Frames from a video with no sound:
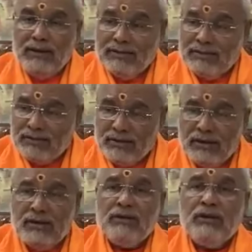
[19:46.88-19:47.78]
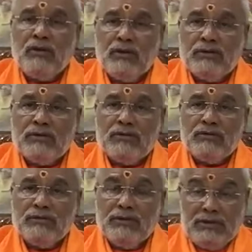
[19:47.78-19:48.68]
As a citizen also,
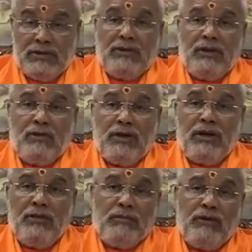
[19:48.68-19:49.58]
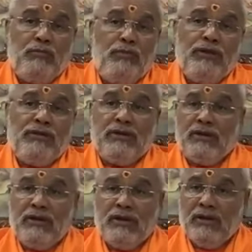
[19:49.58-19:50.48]
this is how I am. I am placed
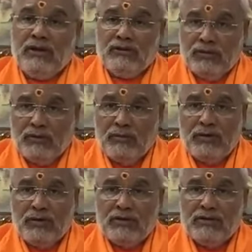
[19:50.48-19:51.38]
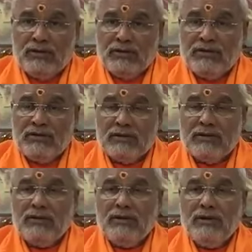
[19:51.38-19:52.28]
in India, so I am Indian citizen.
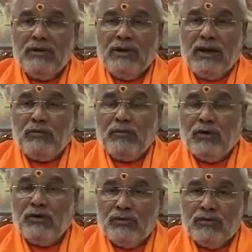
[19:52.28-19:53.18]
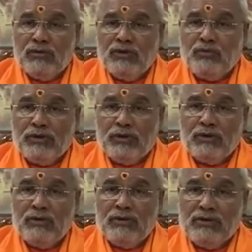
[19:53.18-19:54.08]
I belong to this
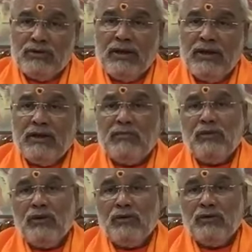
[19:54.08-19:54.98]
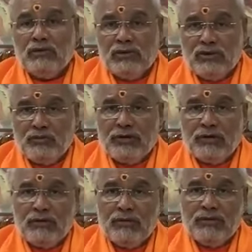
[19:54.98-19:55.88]
particular state, I belong to this
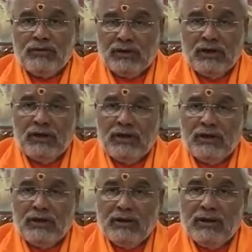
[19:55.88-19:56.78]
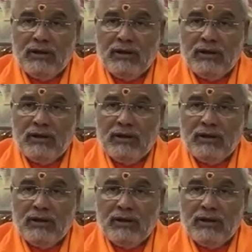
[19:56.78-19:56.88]
particular city.